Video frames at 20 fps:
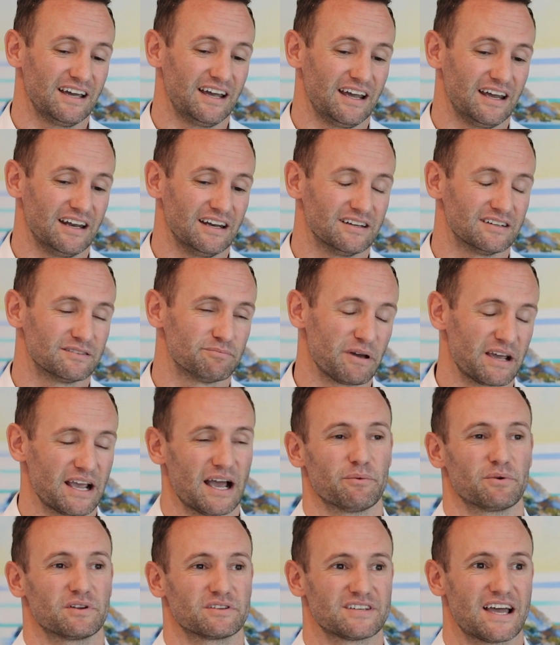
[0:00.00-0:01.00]
And being
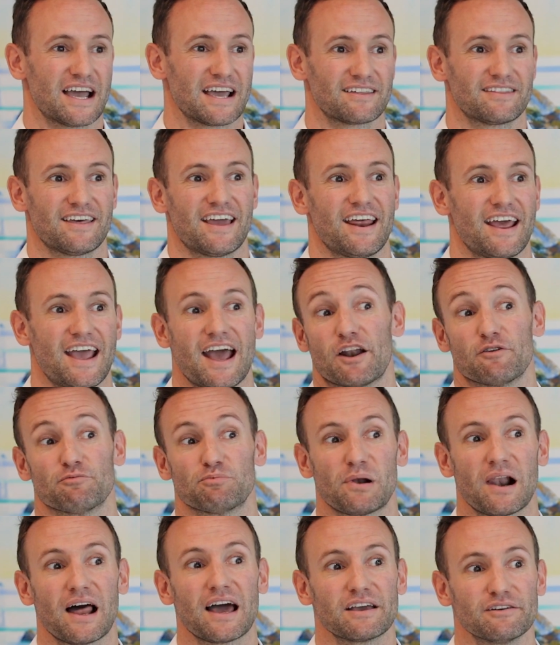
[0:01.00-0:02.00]
able to take that out
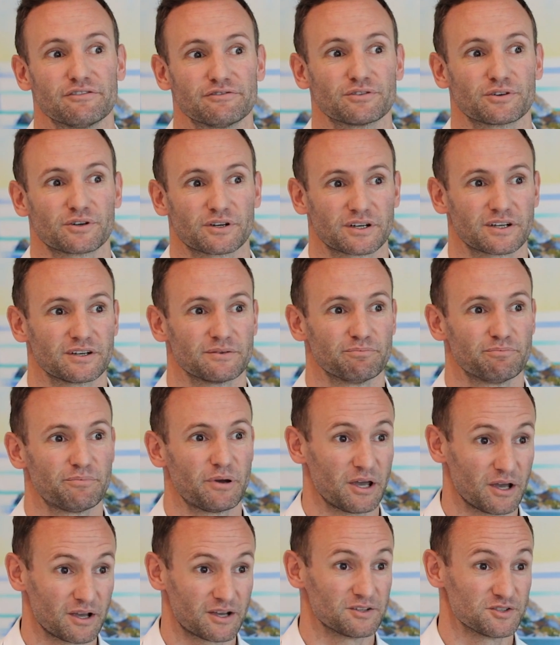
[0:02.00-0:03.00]
of play for
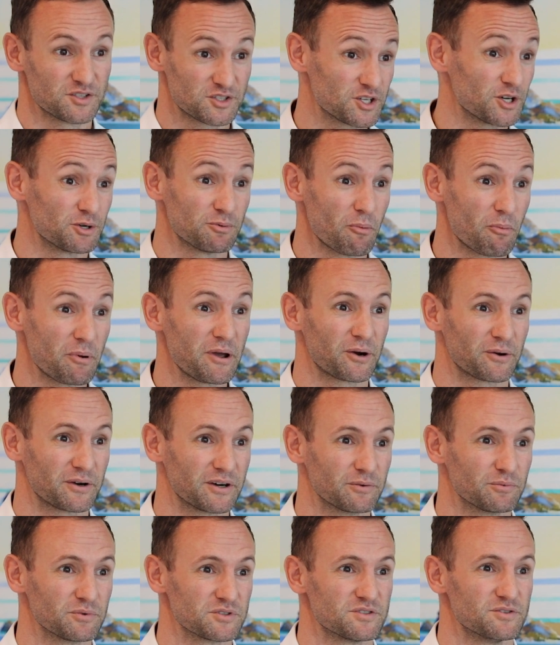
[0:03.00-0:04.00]
a, a considerable
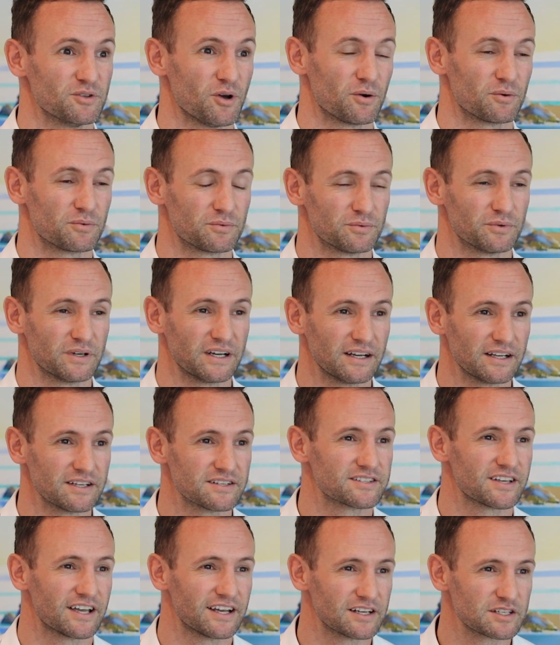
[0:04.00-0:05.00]
period was not really
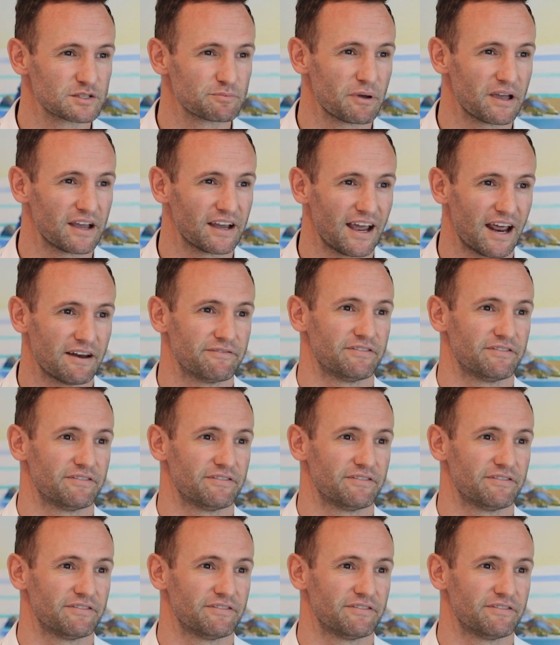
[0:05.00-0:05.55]
seen as being